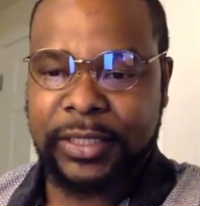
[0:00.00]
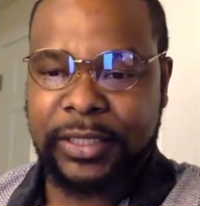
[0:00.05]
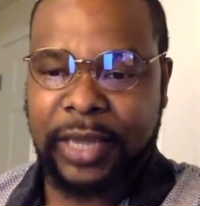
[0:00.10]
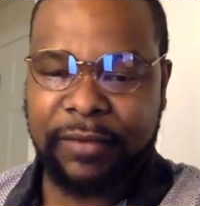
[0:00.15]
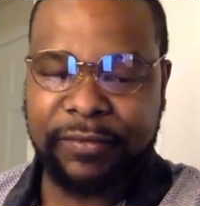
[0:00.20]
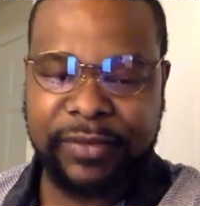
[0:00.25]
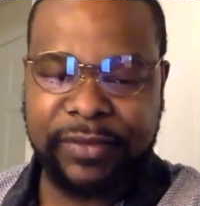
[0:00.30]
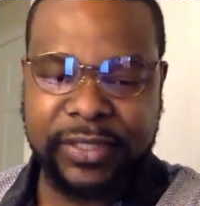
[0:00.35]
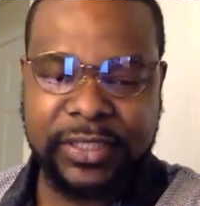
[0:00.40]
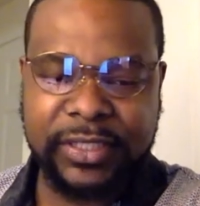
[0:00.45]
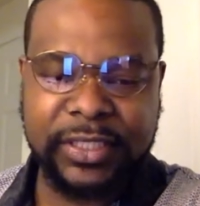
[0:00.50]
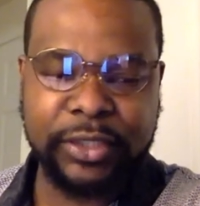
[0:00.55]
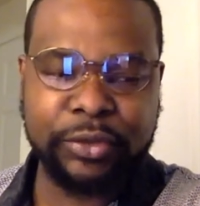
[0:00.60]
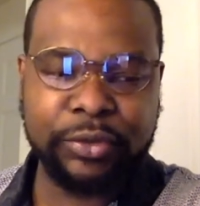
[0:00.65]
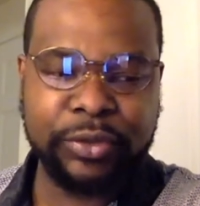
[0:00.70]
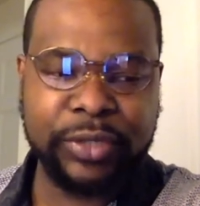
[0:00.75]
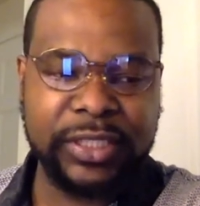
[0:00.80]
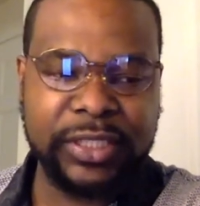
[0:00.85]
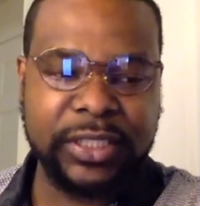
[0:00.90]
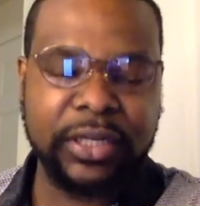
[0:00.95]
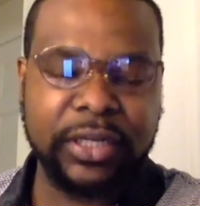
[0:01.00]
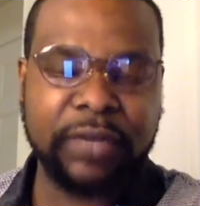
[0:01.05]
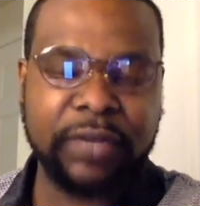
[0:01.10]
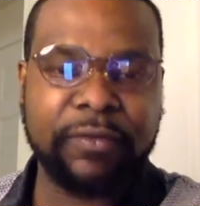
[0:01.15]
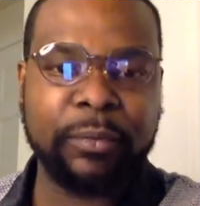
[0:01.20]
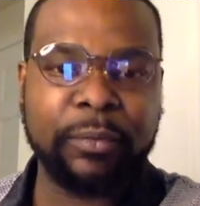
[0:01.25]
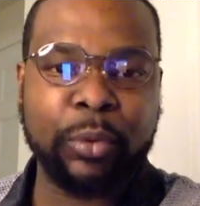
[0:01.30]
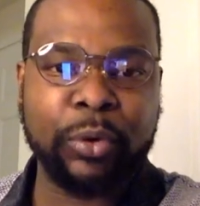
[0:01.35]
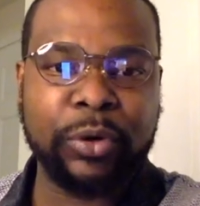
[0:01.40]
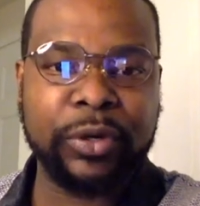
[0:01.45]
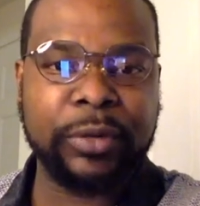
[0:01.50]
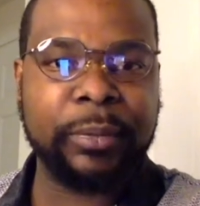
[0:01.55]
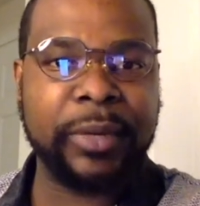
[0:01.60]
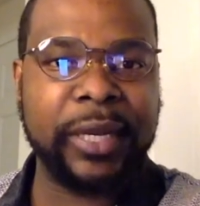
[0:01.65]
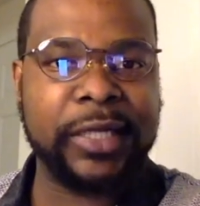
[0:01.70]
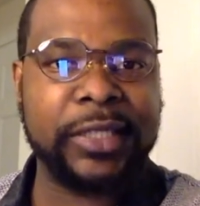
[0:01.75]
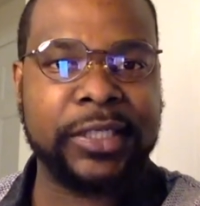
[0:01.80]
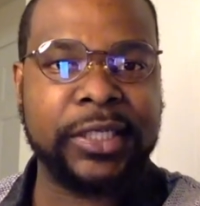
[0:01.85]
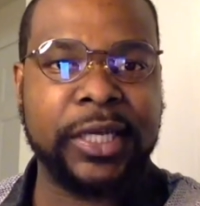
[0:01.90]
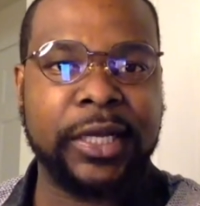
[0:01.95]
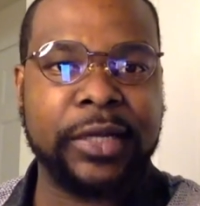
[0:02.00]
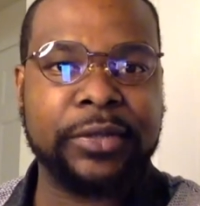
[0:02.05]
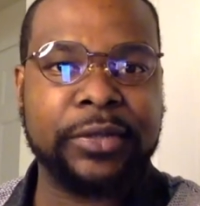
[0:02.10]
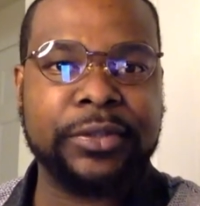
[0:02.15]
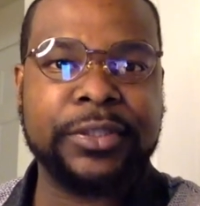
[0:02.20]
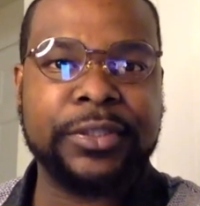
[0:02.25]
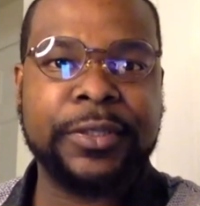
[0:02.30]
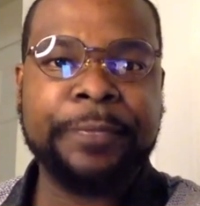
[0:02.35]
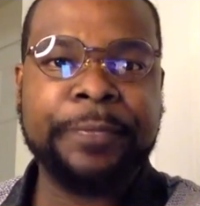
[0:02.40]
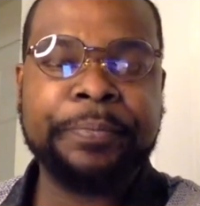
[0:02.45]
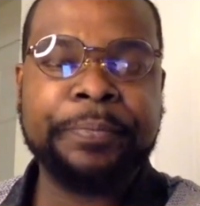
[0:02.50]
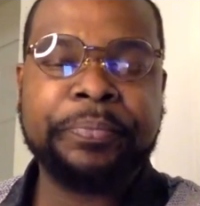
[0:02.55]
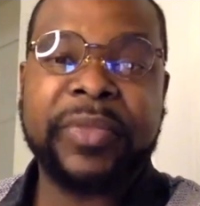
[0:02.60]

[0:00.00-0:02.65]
obviously you need to look for more demand channels.